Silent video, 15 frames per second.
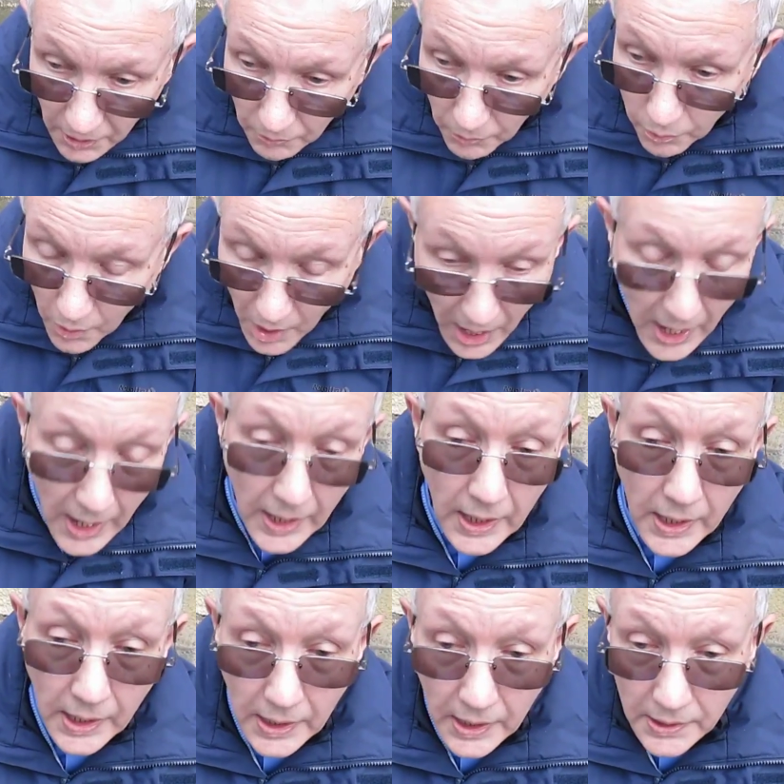
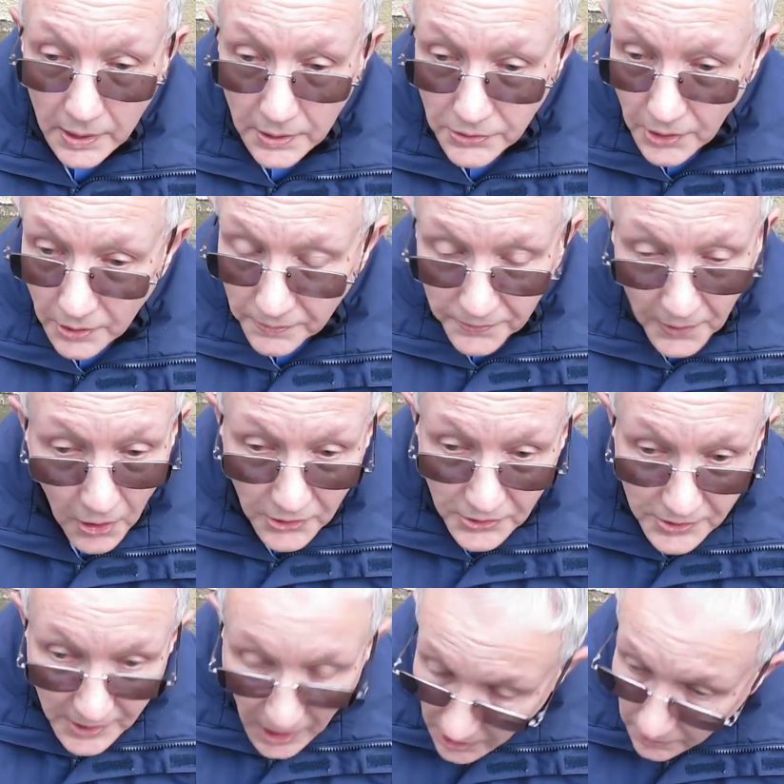awareness of
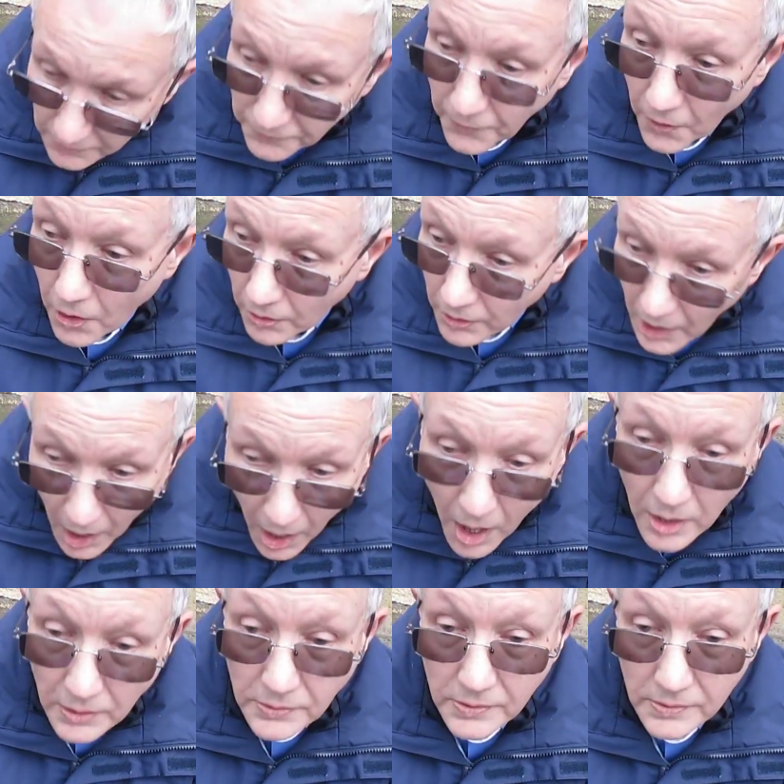Yourself, O
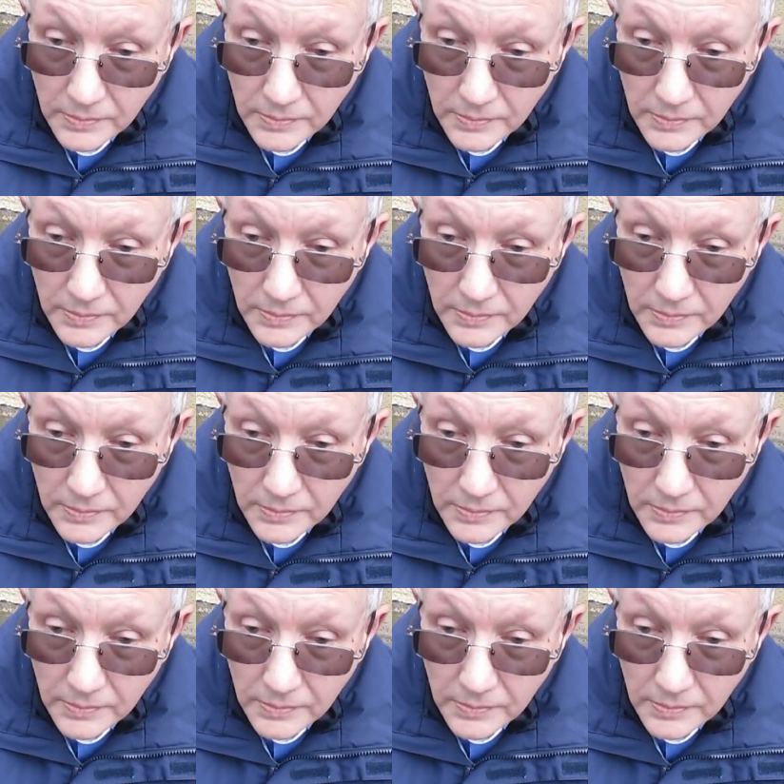God,